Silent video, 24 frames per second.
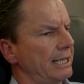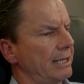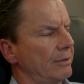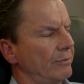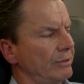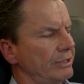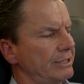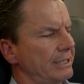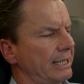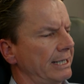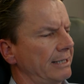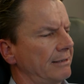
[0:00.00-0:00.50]

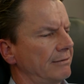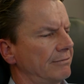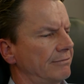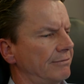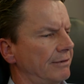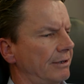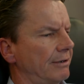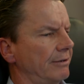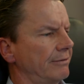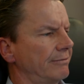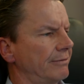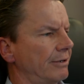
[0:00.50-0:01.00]
And we take it
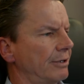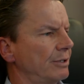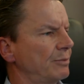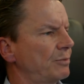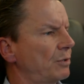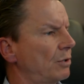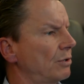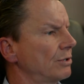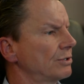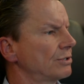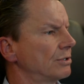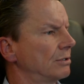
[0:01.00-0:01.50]
very, very
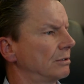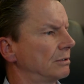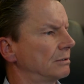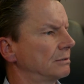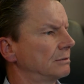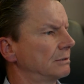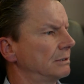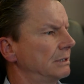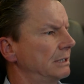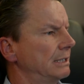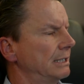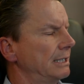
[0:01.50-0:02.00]

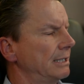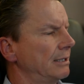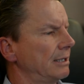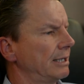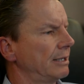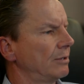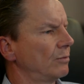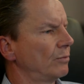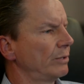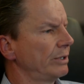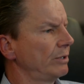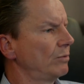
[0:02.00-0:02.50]
personal.
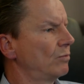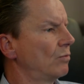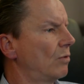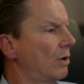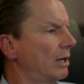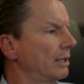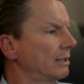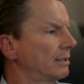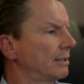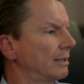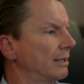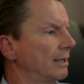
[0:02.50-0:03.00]
And we
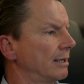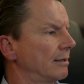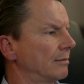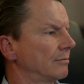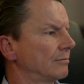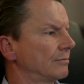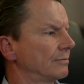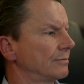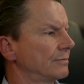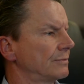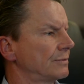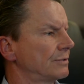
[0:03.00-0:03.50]
want
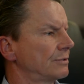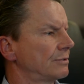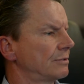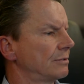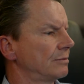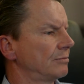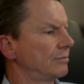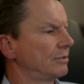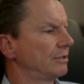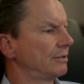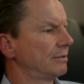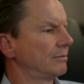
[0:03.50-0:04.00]
them
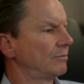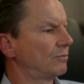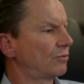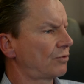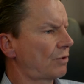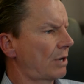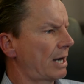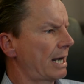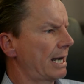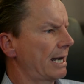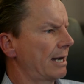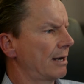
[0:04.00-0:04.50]
to be
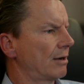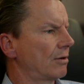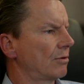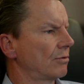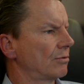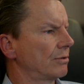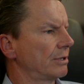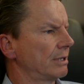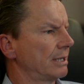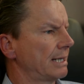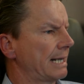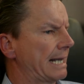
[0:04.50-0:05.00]

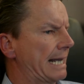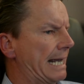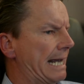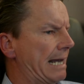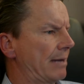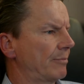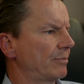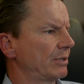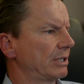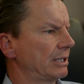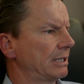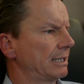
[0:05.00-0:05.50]
proud and
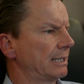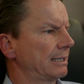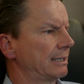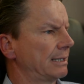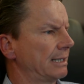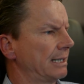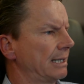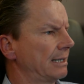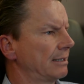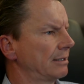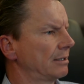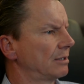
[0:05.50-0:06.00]
happy
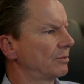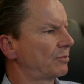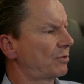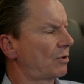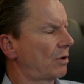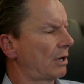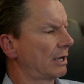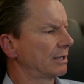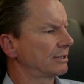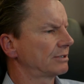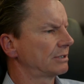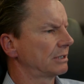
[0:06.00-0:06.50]
at the end of the
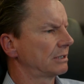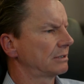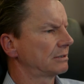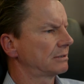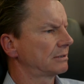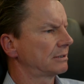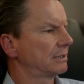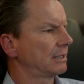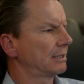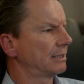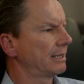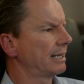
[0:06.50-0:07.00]
process
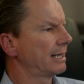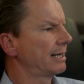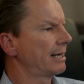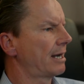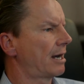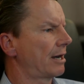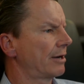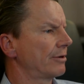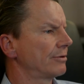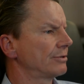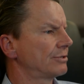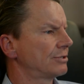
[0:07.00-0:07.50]
that they
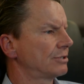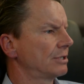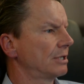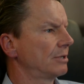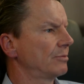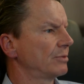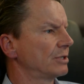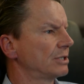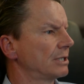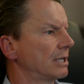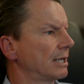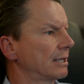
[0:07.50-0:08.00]
hired
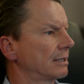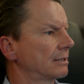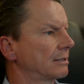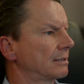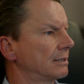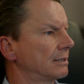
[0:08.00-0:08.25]
Cinematech.